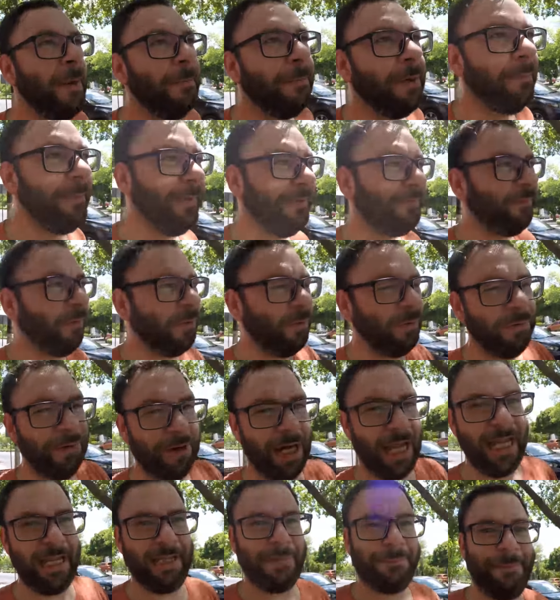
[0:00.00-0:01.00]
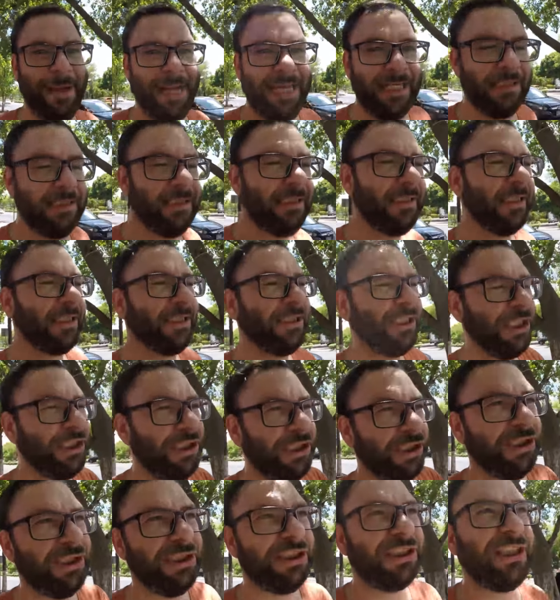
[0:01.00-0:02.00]
But before I made the
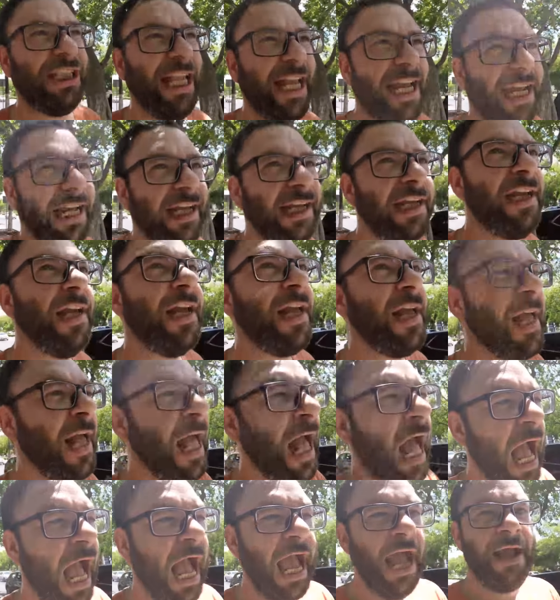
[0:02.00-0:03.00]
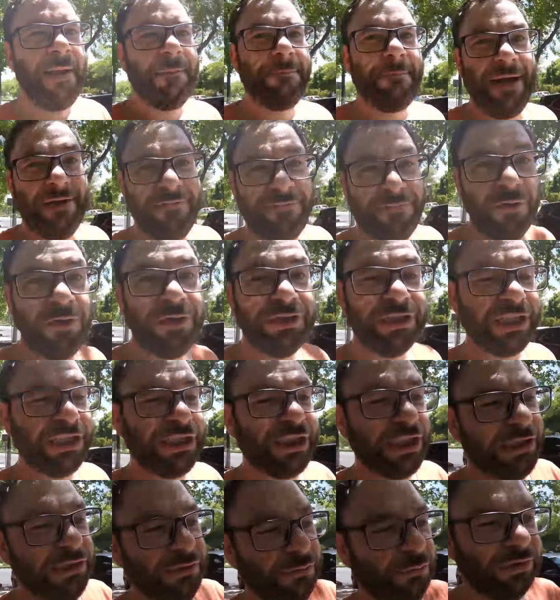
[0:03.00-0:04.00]
decision to stay, my first
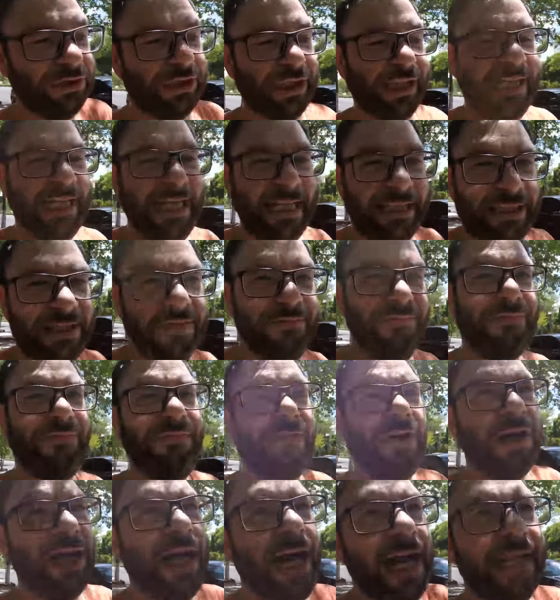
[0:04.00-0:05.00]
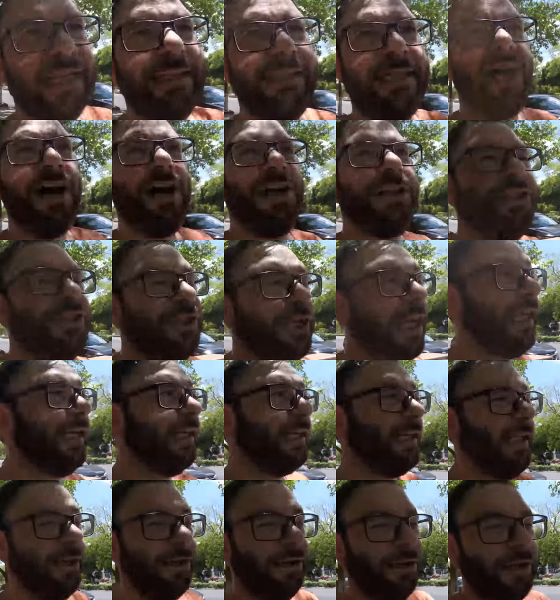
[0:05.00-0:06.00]
decision was to get the fuck out of Dodge, like
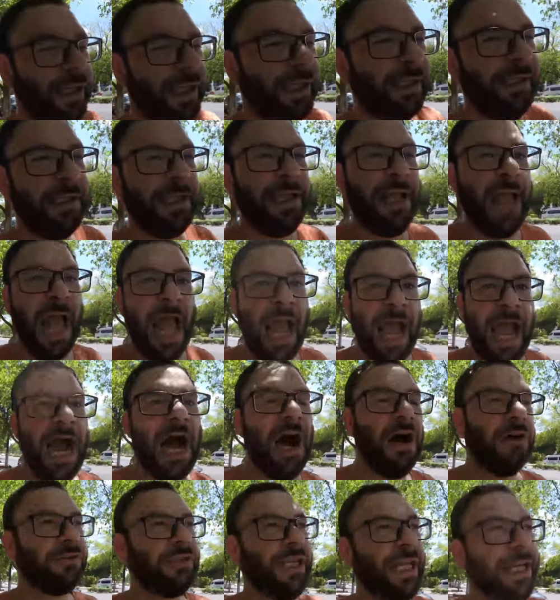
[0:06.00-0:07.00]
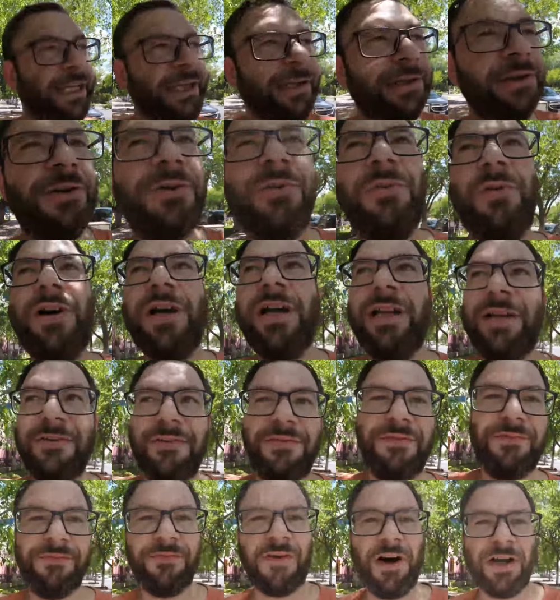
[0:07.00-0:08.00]
literally. I was like, you know what?
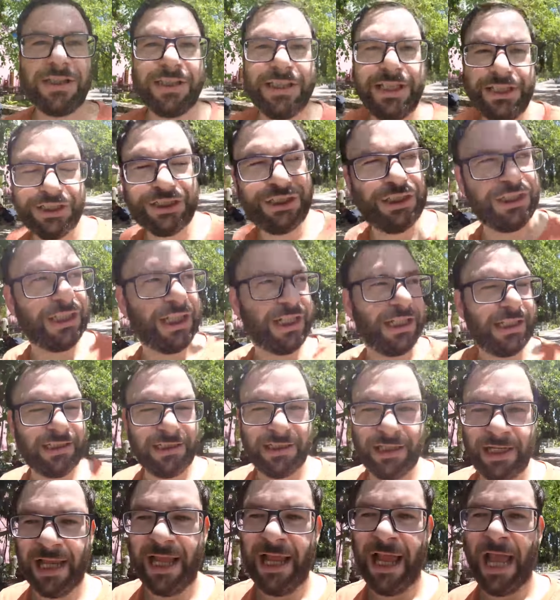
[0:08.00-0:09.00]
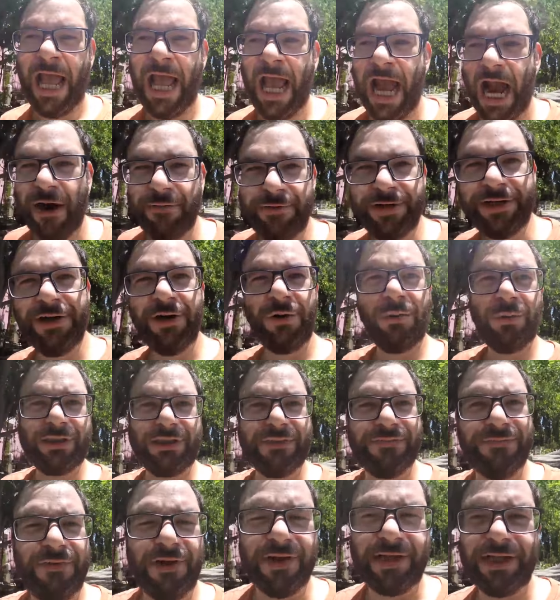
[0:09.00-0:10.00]
Fuck this shit. I already know what
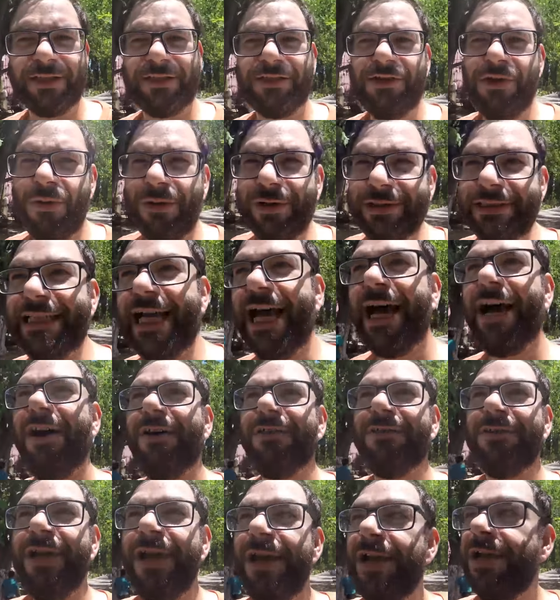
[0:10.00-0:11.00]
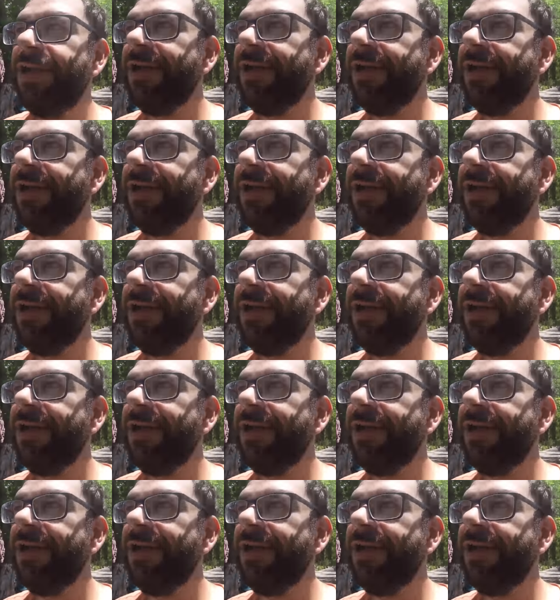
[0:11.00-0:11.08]
the fuck is going down.